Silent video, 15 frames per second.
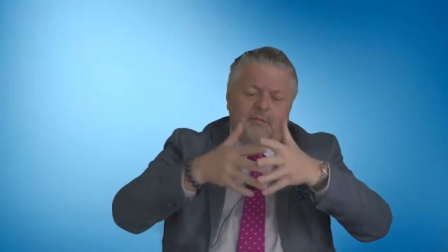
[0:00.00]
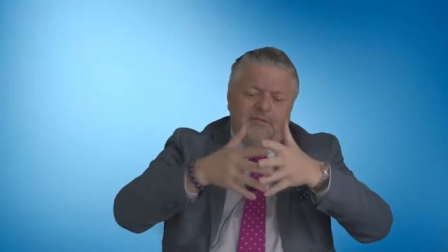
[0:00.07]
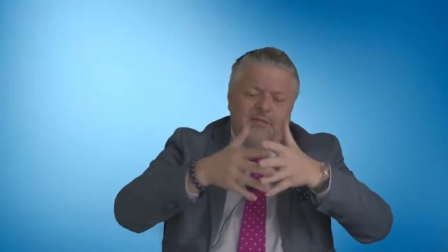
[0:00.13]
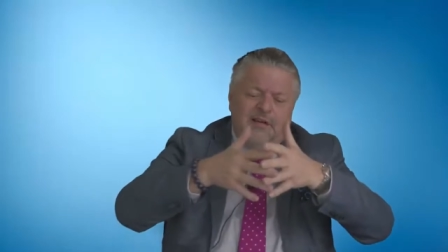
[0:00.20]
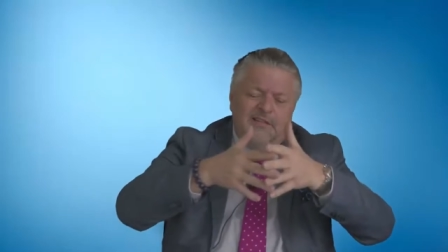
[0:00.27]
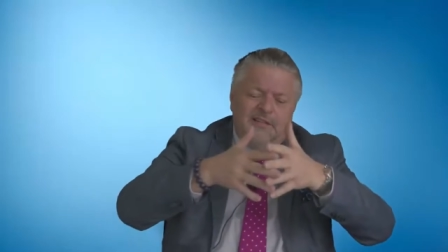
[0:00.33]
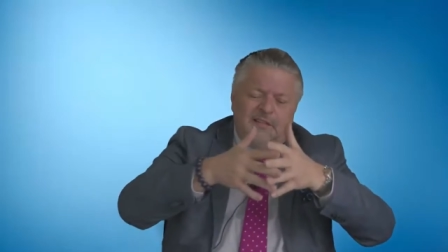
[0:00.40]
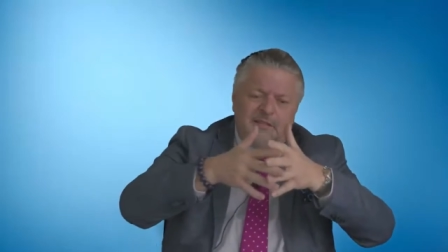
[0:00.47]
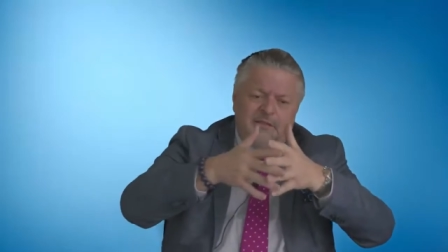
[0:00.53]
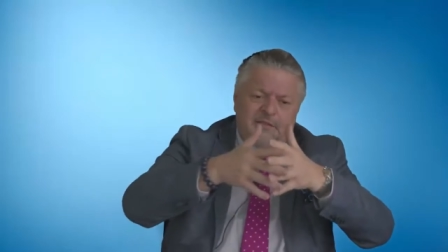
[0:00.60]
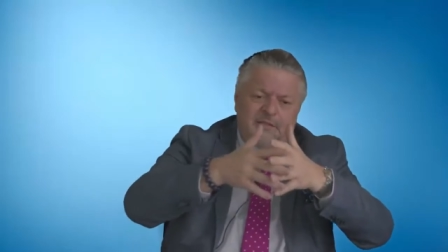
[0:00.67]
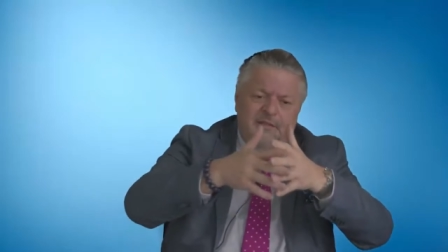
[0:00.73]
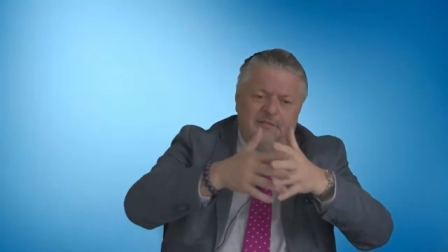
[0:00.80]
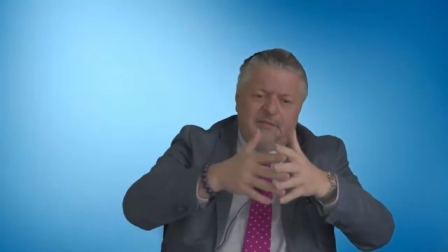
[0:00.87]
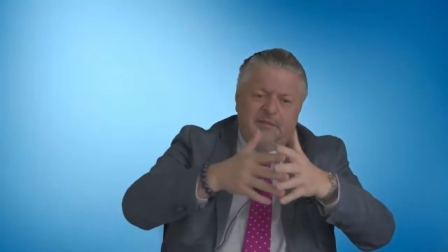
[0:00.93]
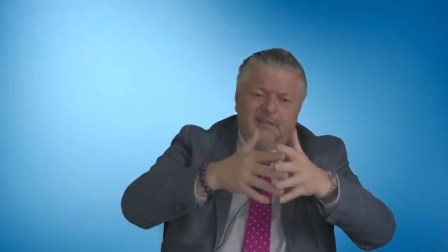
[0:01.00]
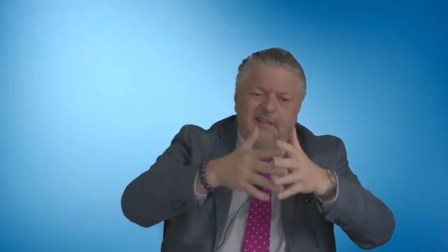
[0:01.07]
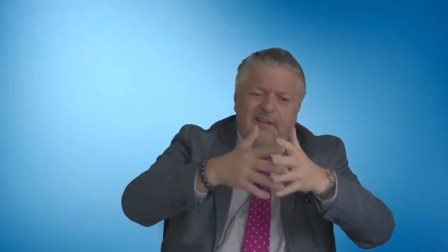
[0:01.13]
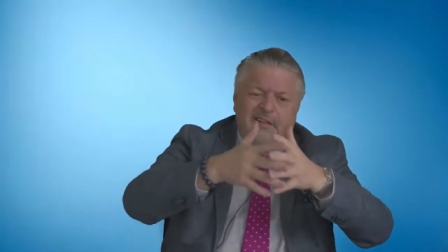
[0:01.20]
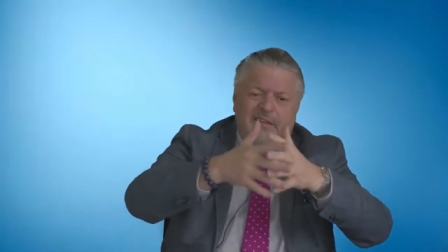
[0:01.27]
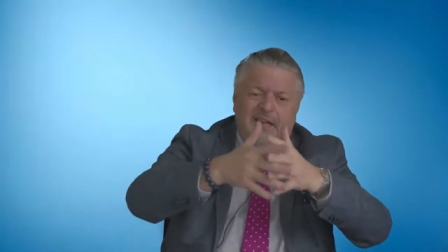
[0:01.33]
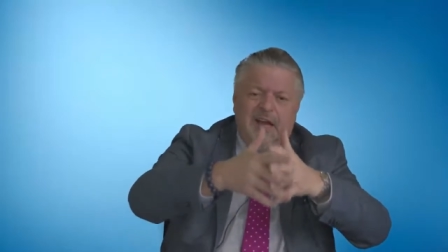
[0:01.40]
find a different
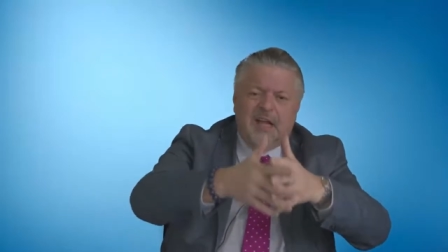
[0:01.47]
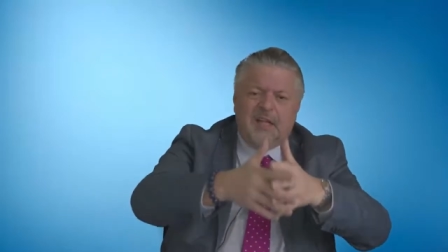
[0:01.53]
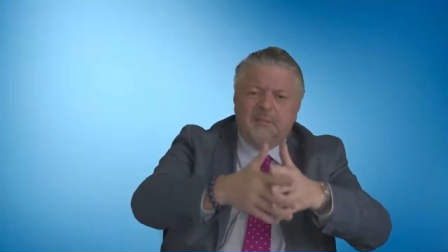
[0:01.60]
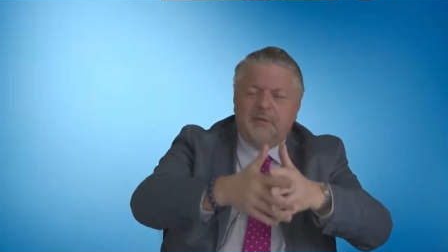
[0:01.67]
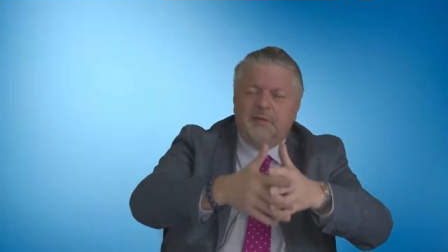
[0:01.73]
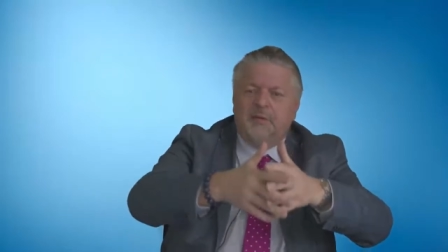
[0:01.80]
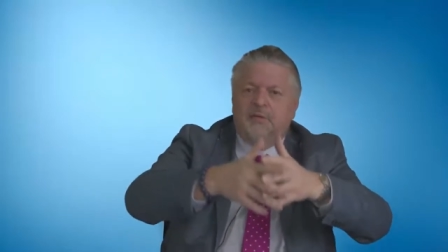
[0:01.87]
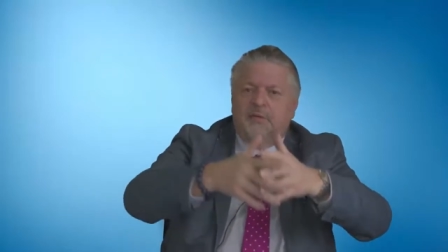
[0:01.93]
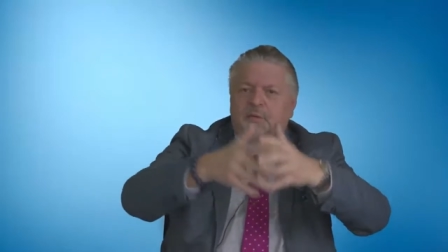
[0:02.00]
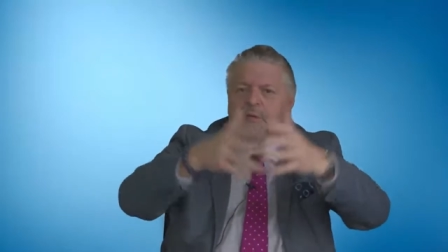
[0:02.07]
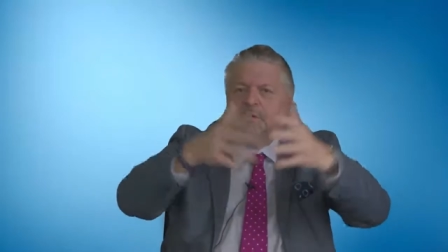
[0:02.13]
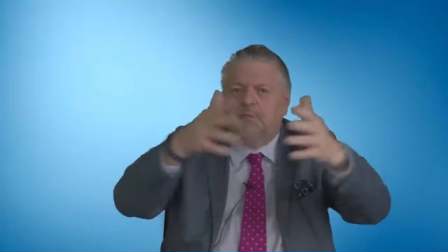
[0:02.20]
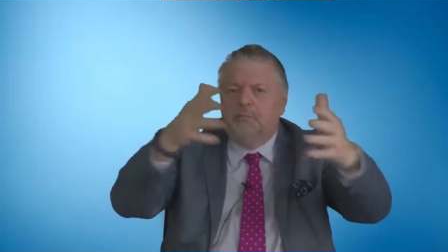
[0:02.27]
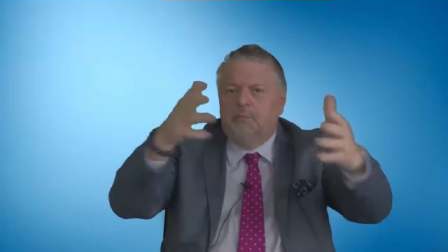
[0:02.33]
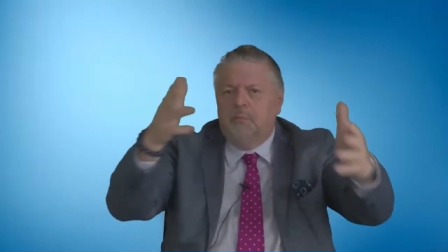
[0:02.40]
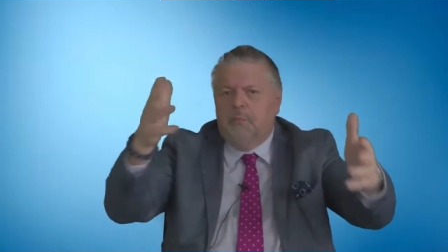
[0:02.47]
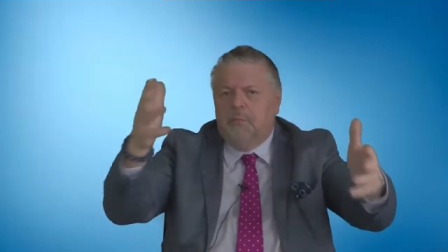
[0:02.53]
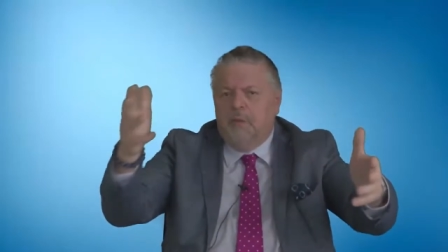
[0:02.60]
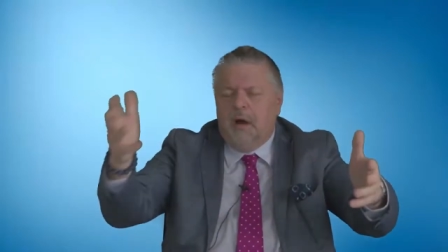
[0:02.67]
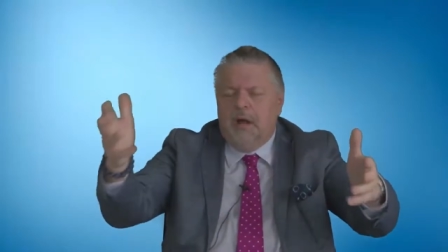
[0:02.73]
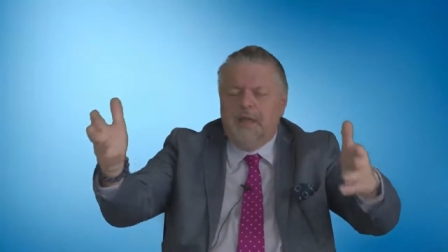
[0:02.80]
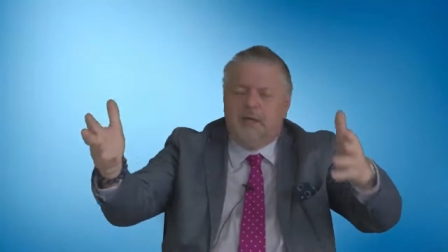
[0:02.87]
alignment with
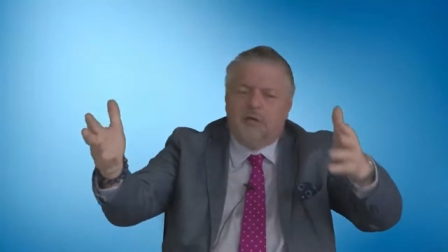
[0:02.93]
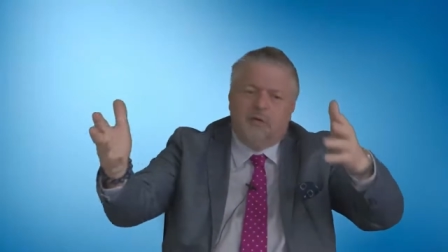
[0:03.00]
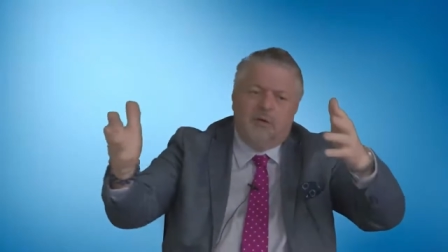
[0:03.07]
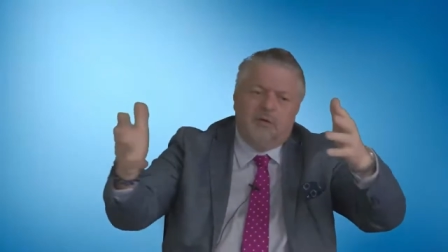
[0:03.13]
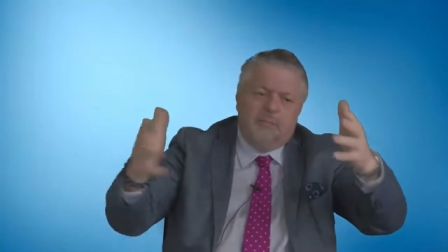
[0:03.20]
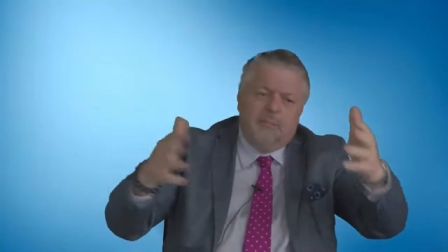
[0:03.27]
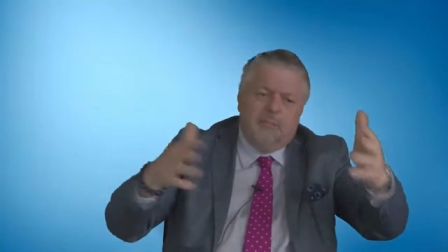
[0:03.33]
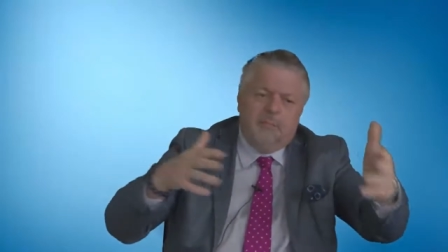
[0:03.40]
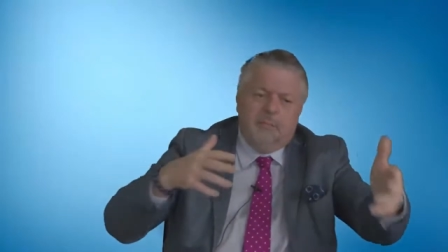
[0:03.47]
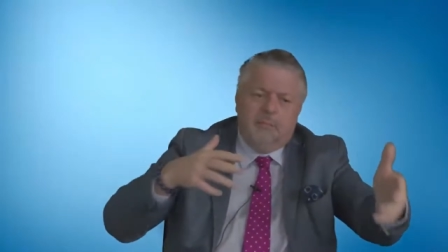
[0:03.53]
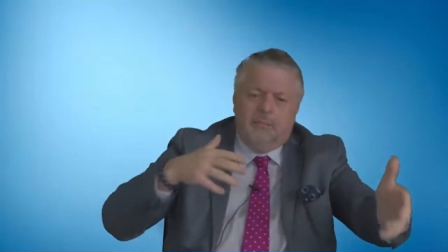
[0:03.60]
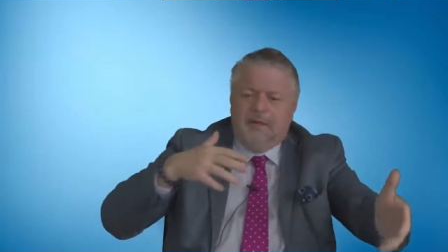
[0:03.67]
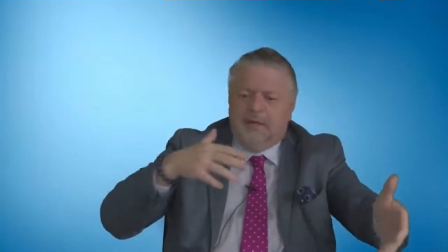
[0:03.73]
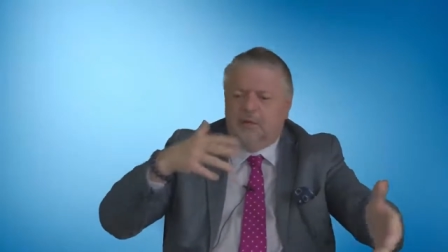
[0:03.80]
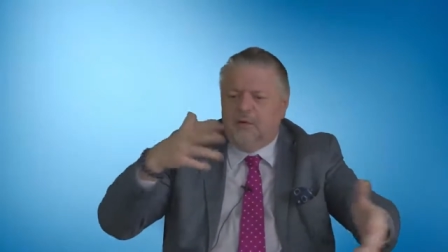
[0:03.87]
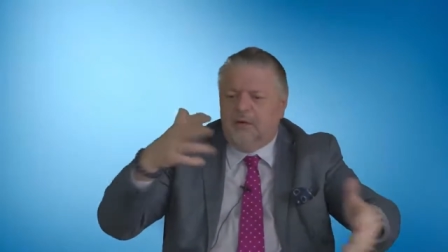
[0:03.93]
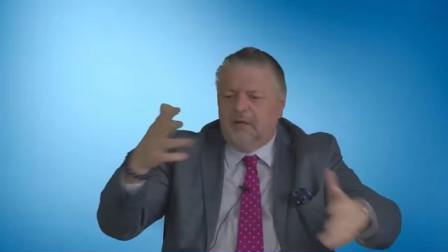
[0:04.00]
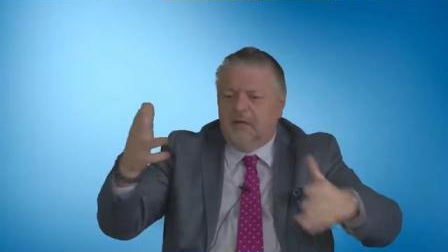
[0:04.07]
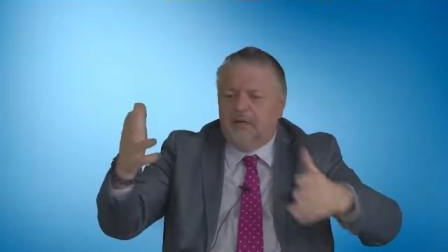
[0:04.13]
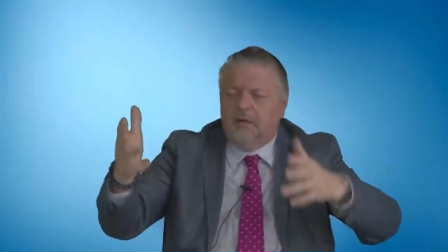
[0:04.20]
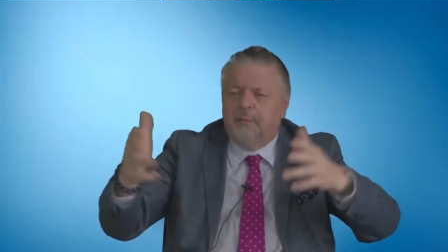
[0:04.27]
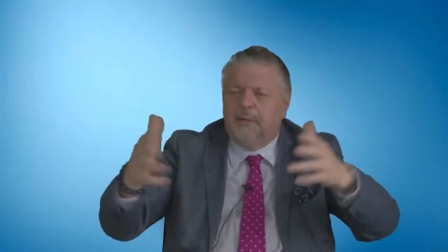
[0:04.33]
micro and
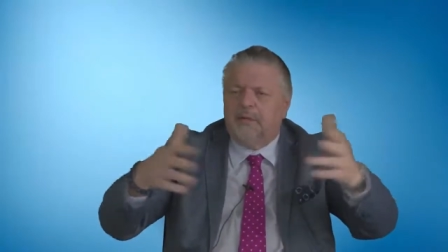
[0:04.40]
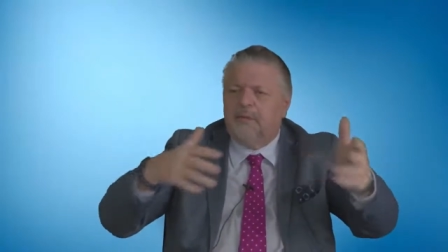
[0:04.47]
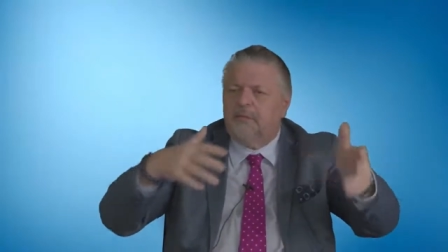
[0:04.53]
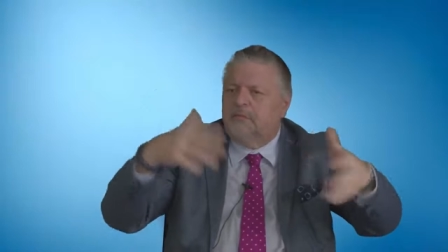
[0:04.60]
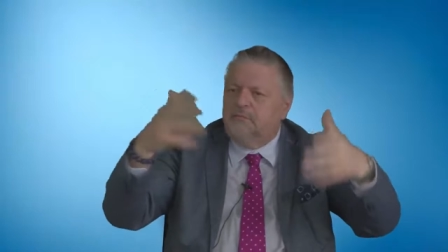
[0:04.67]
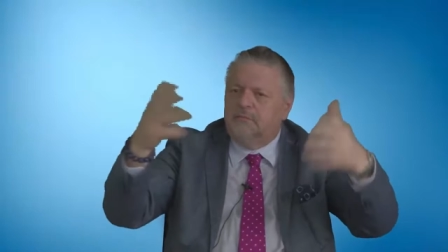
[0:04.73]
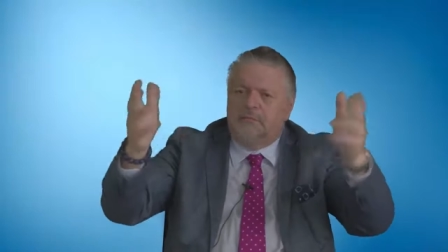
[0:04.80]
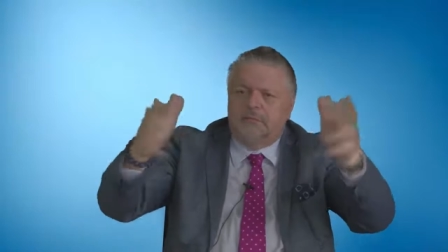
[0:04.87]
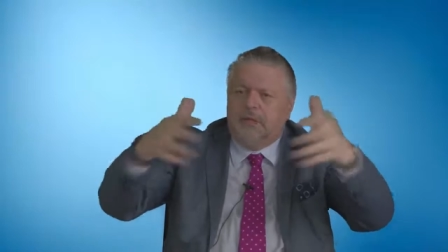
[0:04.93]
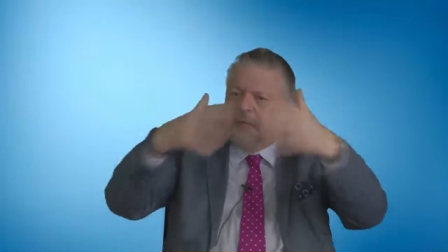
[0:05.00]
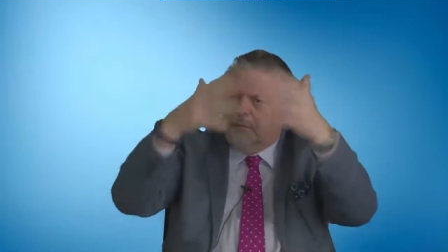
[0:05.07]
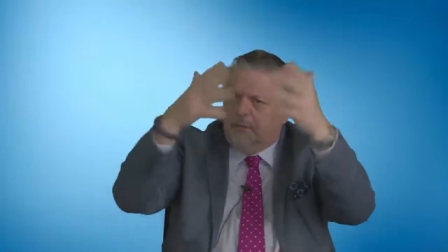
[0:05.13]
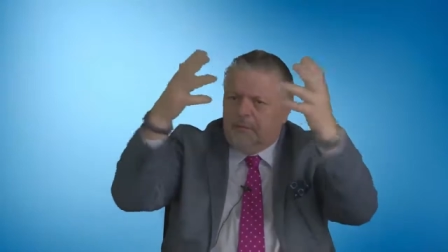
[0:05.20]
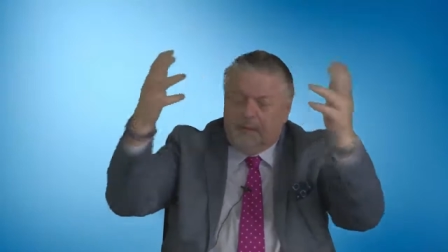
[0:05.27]
macroeconomic blah, blah,